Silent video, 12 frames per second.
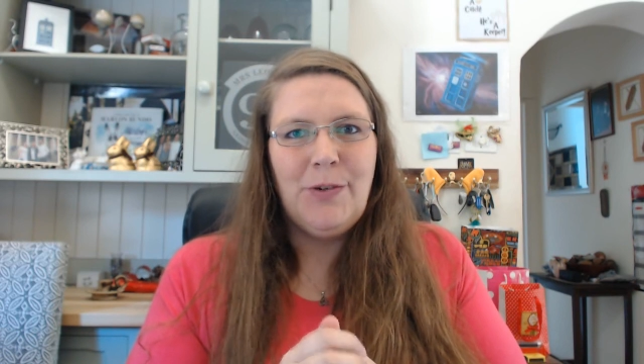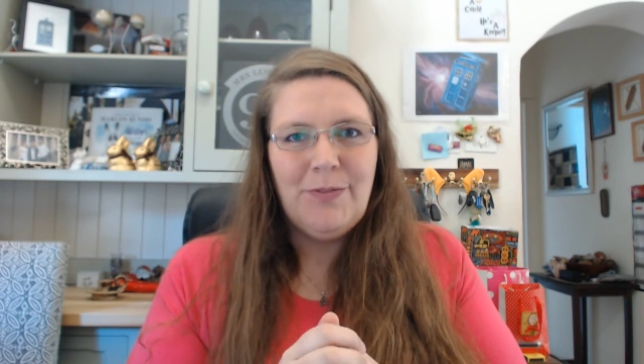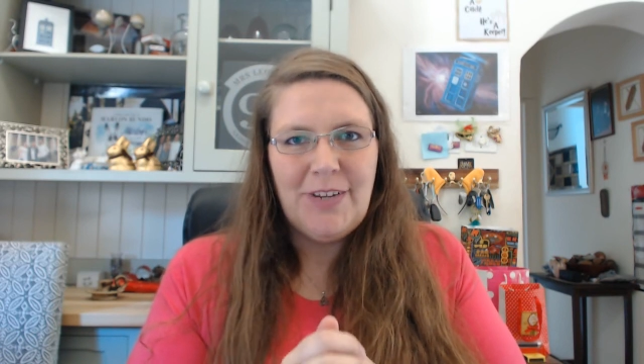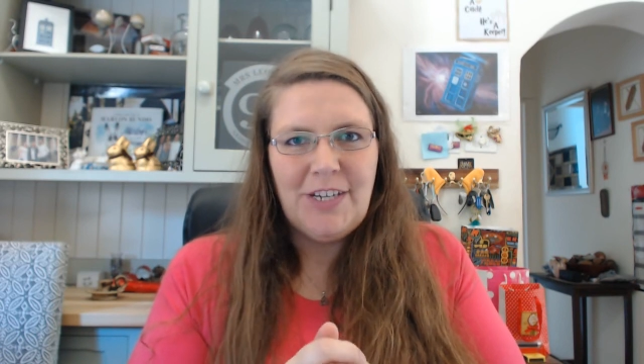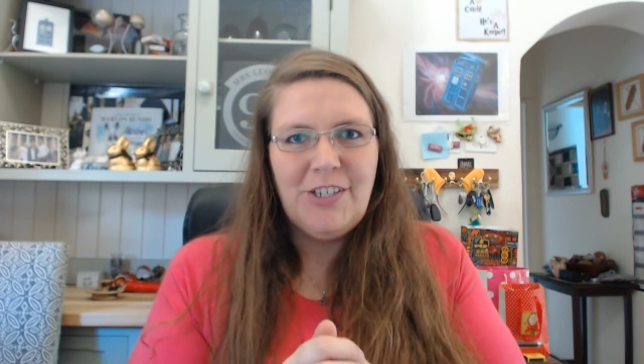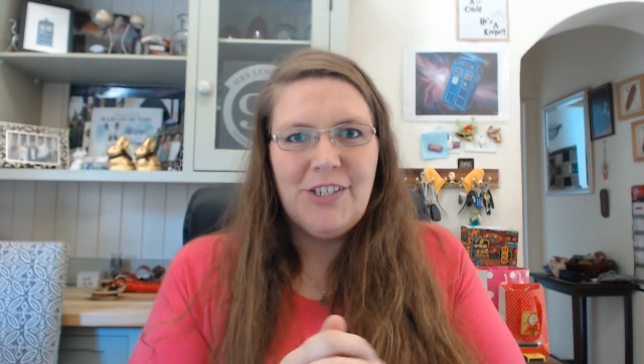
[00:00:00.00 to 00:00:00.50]

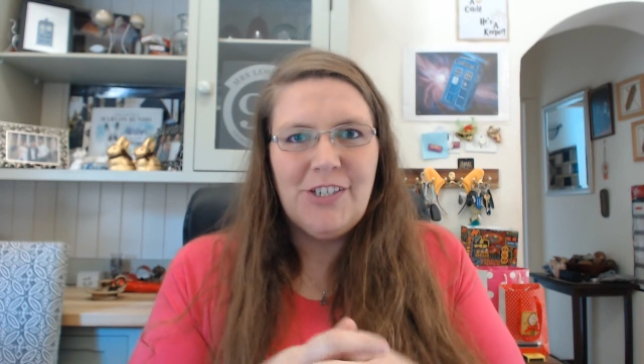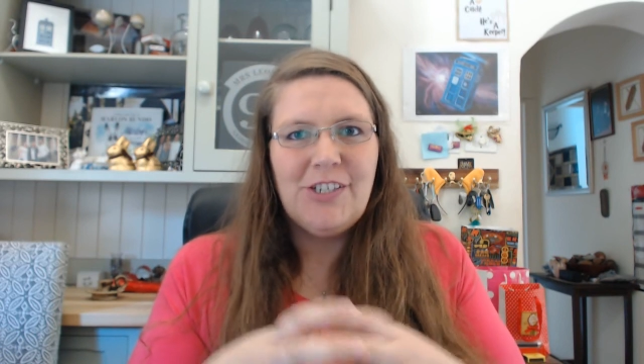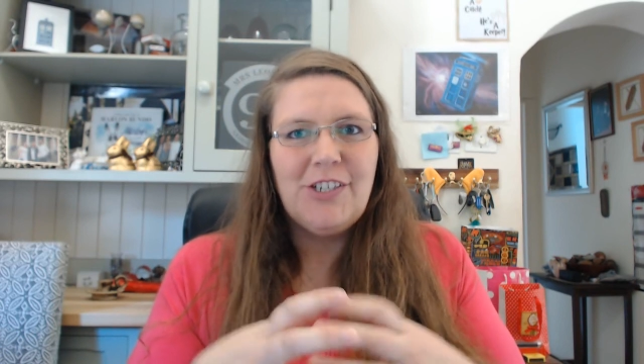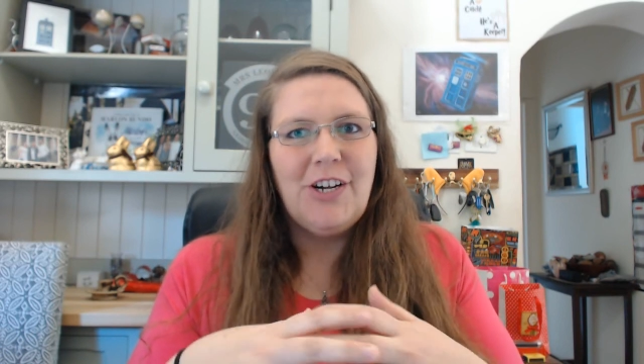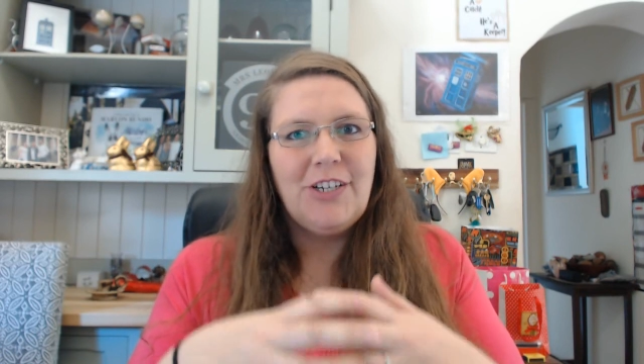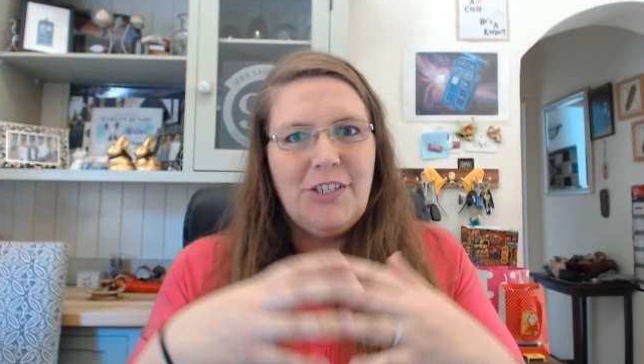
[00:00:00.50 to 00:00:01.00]
features
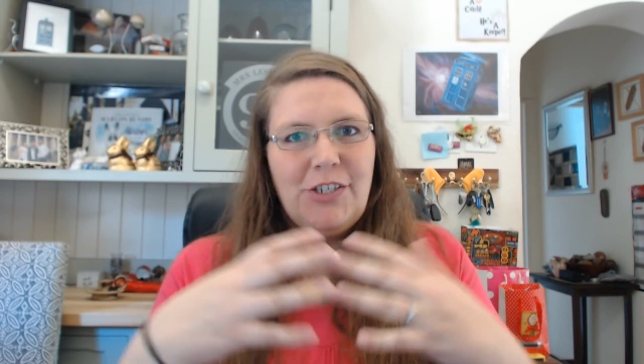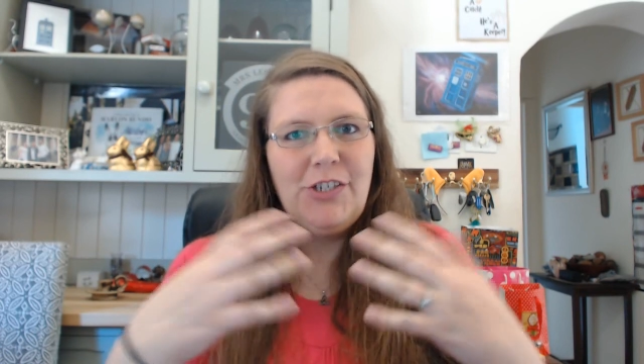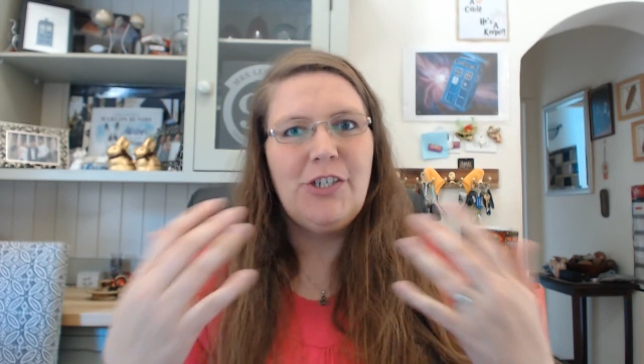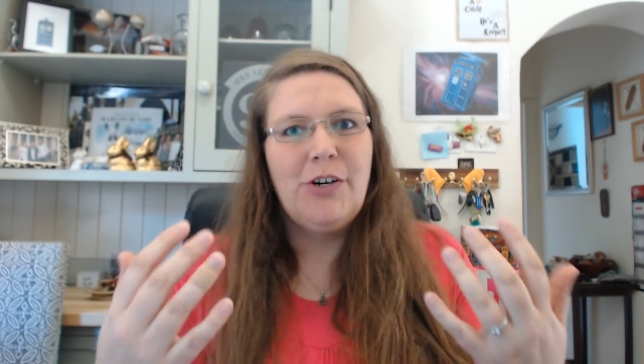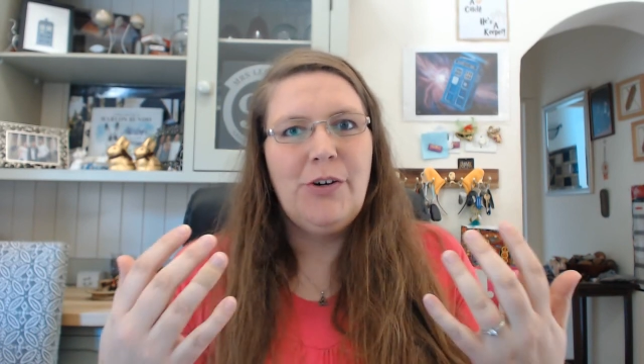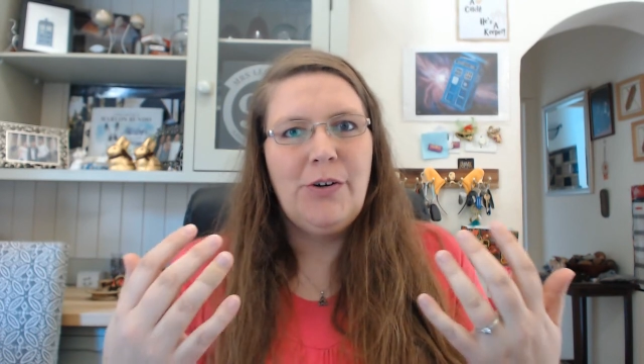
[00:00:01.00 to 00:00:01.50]
start to
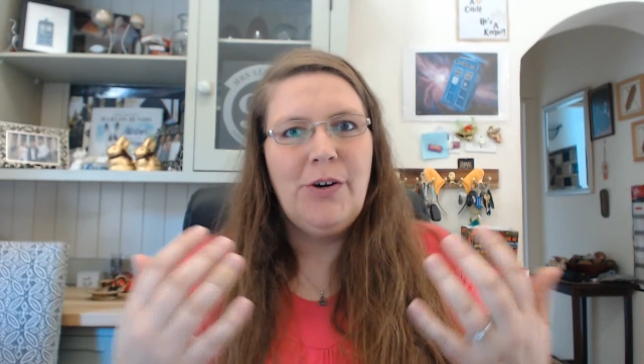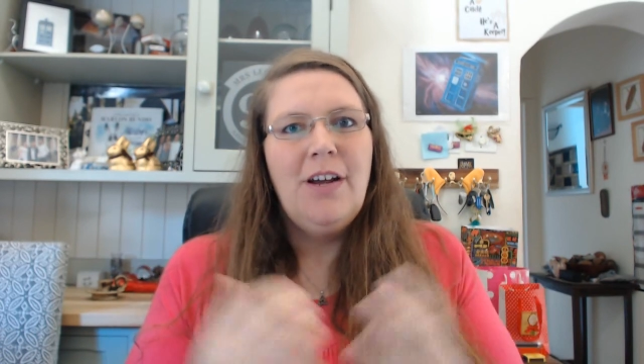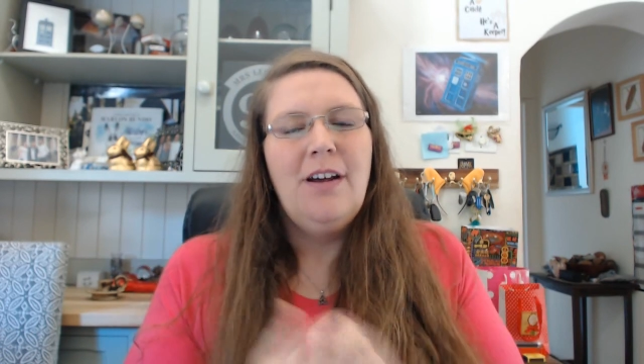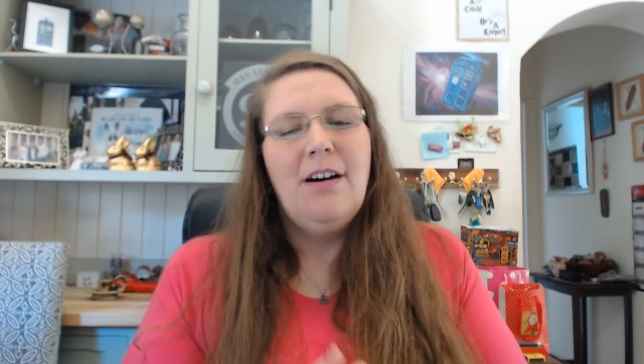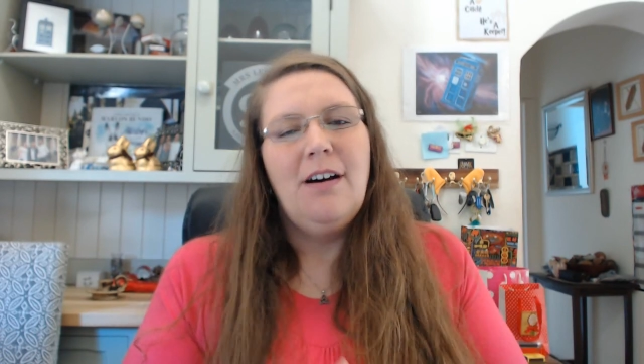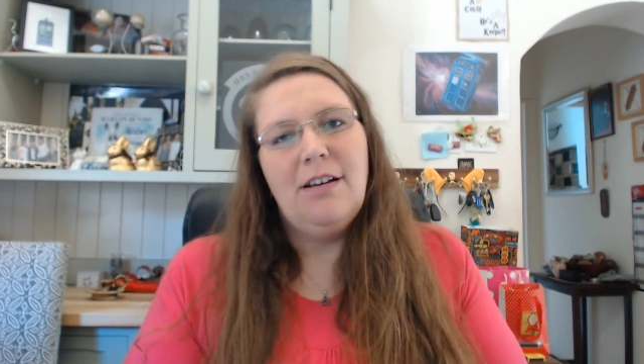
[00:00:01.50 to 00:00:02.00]
show
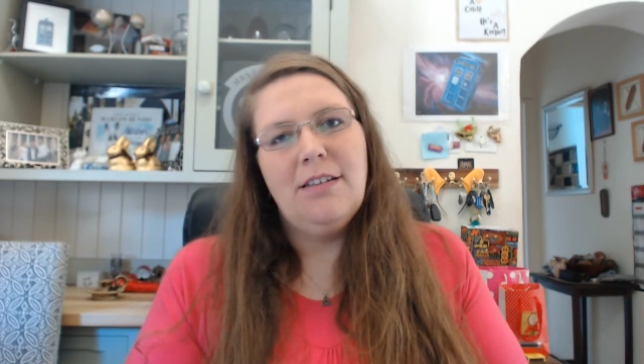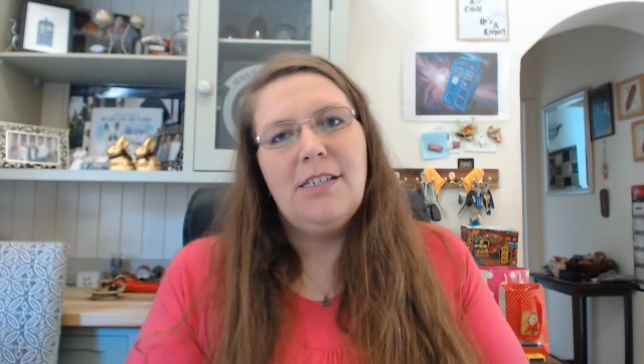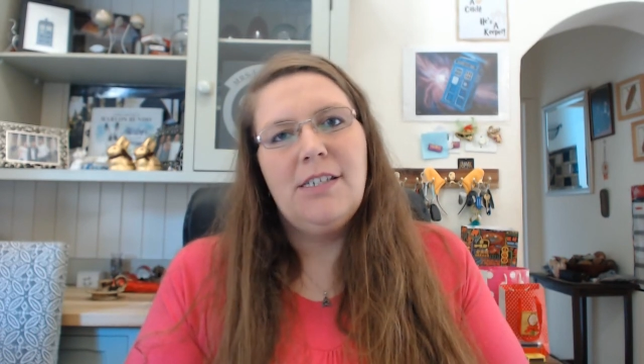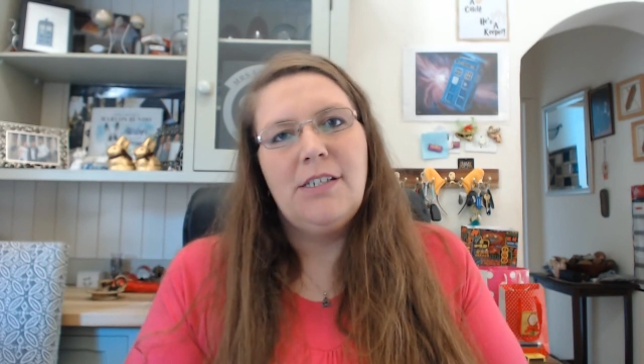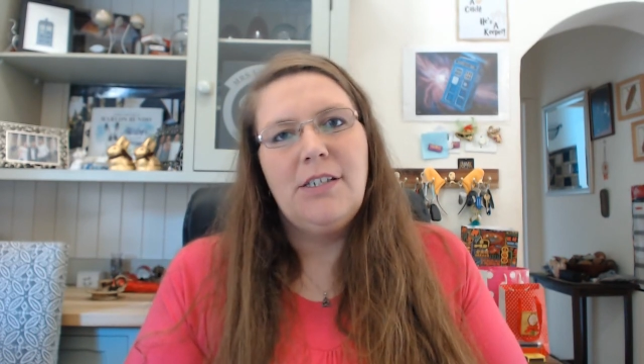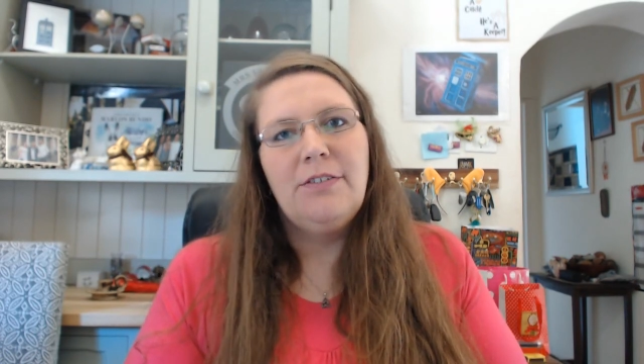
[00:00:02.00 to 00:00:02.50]
on the
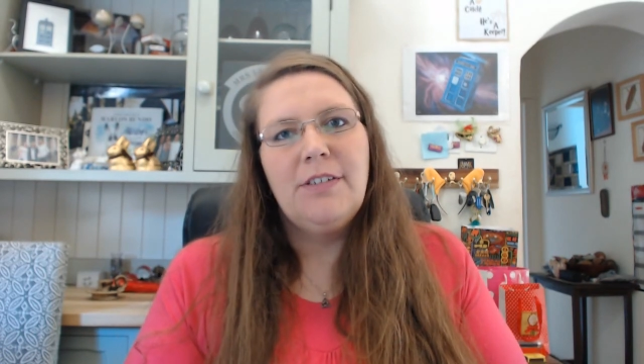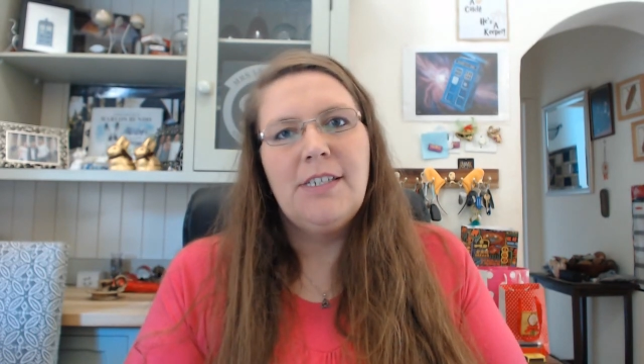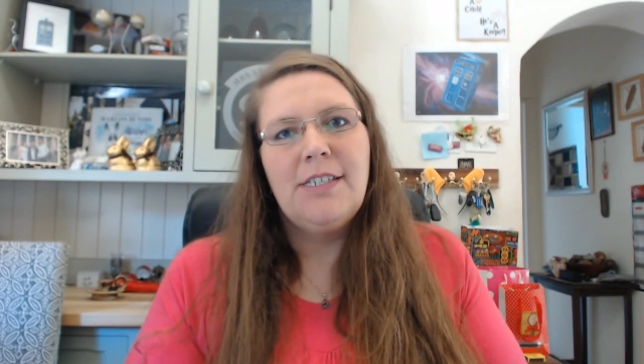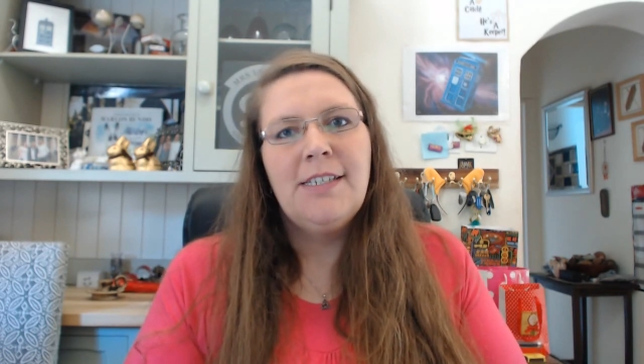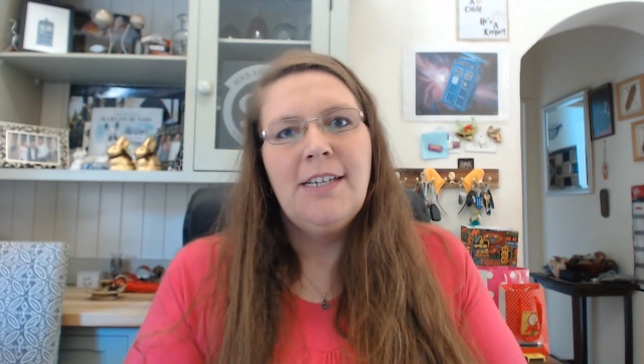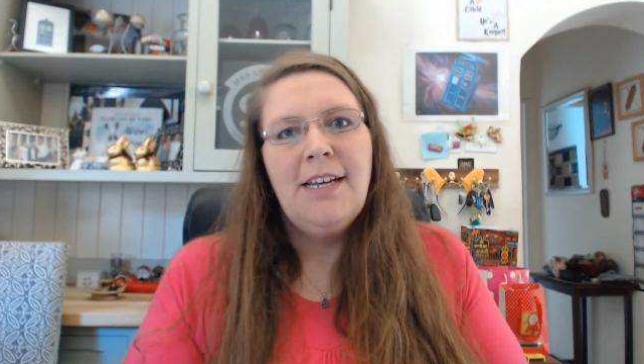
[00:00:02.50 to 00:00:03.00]

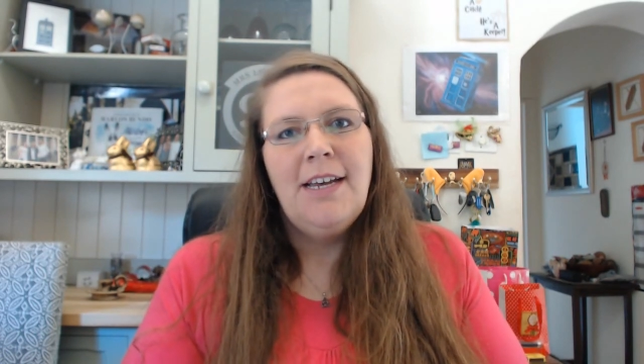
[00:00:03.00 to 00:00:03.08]
surface,